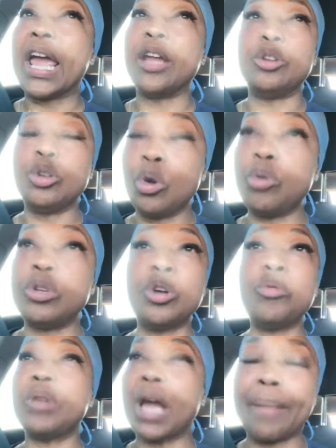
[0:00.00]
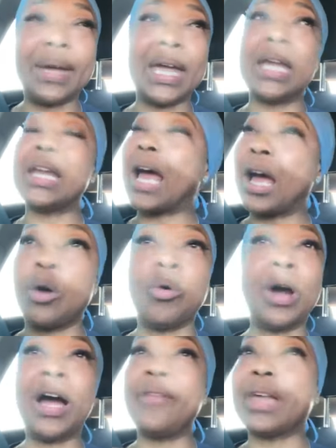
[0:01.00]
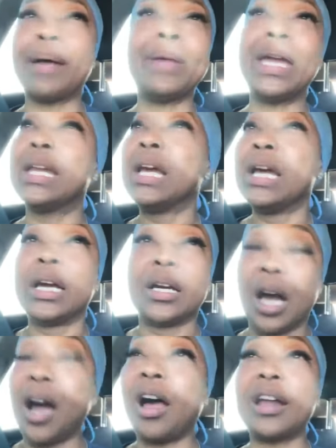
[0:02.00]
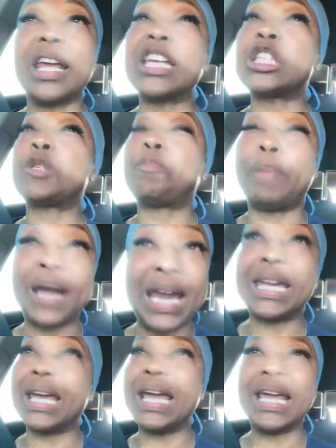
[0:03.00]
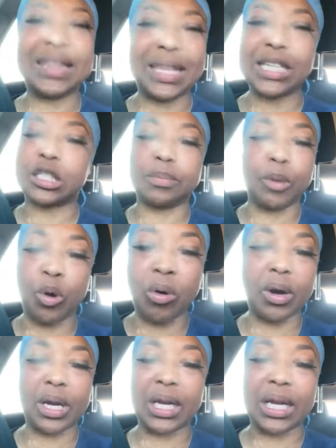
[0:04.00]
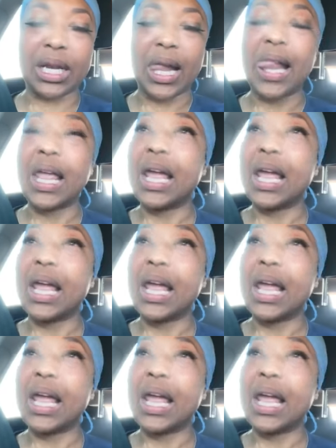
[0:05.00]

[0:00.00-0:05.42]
and you, you, I mean, whoever, I mean, God is speaking this morning.